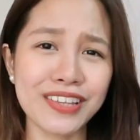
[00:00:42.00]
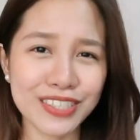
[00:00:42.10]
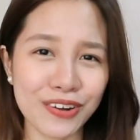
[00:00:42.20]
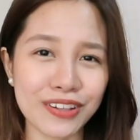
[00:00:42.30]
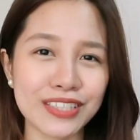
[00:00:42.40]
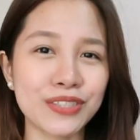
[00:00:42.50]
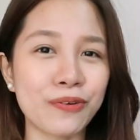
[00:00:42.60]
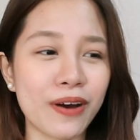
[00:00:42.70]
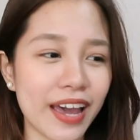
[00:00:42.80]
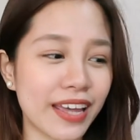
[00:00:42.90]
this haul is
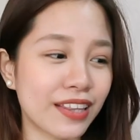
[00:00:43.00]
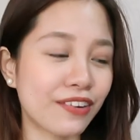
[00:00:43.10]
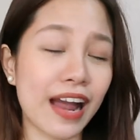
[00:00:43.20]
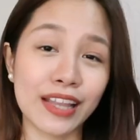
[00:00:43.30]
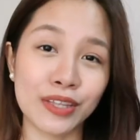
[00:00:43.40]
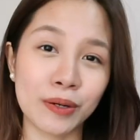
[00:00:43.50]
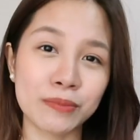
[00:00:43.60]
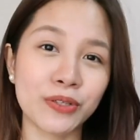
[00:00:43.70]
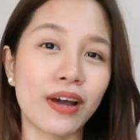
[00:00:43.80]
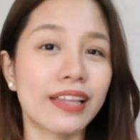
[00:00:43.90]
quite
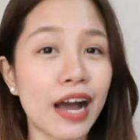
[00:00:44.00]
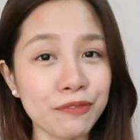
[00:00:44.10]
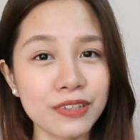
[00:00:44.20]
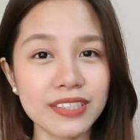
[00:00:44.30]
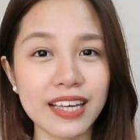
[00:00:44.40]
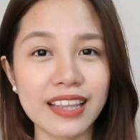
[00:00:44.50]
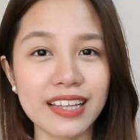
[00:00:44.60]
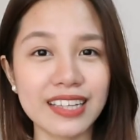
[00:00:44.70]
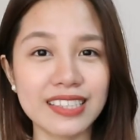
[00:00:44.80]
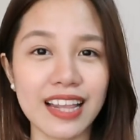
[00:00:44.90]
random. So I'd have to say
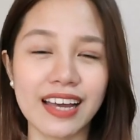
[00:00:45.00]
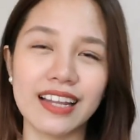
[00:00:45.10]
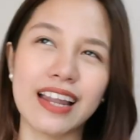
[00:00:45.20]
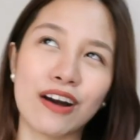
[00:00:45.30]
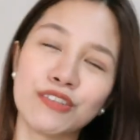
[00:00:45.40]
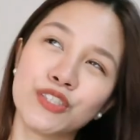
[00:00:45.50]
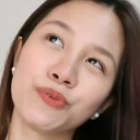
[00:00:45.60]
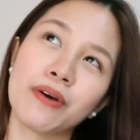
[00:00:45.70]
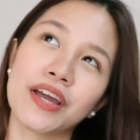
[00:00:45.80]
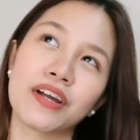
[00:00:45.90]
that it's like a
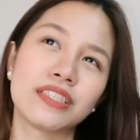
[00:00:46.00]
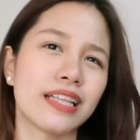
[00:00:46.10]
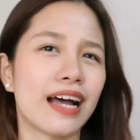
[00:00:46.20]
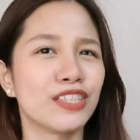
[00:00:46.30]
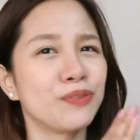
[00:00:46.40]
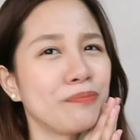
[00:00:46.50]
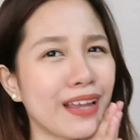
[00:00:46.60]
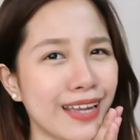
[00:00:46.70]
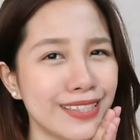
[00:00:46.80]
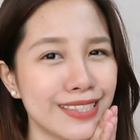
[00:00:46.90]
loungewear slash
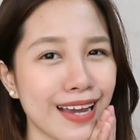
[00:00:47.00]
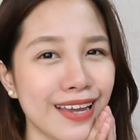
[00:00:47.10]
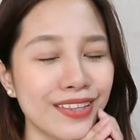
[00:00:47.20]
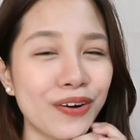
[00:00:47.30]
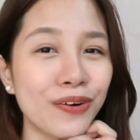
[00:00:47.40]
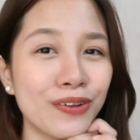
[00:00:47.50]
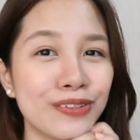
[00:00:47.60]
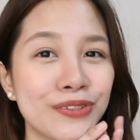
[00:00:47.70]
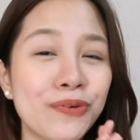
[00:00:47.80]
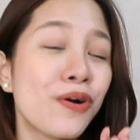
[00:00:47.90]
plains kind of
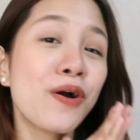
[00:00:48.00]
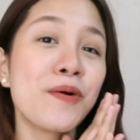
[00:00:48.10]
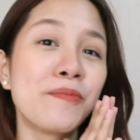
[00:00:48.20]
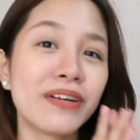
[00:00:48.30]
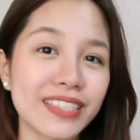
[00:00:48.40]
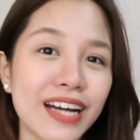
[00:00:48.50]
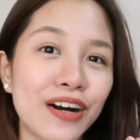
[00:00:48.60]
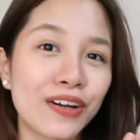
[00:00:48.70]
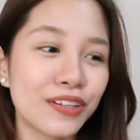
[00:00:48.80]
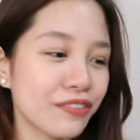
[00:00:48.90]
haul. So basta,
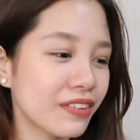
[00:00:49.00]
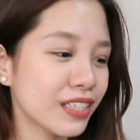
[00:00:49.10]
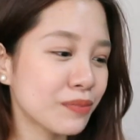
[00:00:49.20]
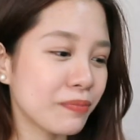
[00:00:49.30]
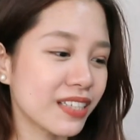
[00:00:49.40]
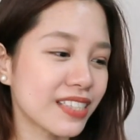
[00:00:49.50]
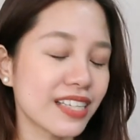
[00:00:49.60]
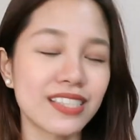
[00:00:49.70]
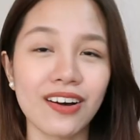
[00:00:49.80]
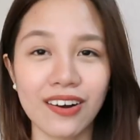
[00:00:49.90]
all of these
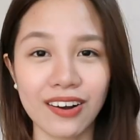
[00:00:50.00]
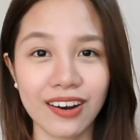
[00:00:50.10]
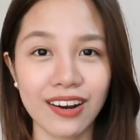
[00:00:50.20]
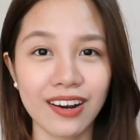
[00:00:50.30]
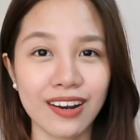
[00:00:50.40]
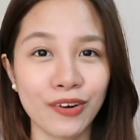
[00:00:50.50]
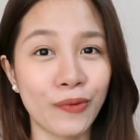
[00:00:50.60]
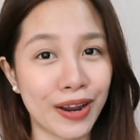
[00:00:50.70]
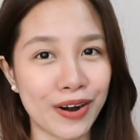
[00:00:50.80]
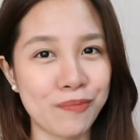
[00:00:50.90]
pieces are
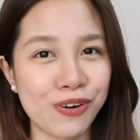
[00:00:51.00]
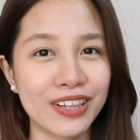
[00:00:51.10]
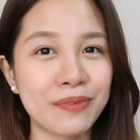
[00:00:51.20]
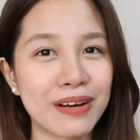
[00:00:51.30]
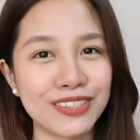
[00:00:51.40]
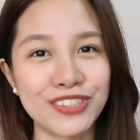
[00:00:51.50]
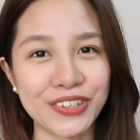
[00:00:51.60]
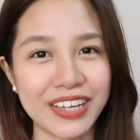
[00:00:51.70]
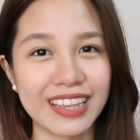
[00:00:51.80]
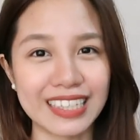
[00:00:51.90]
wearable naman
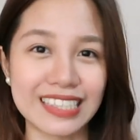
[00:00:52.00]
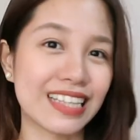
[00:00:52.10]
during this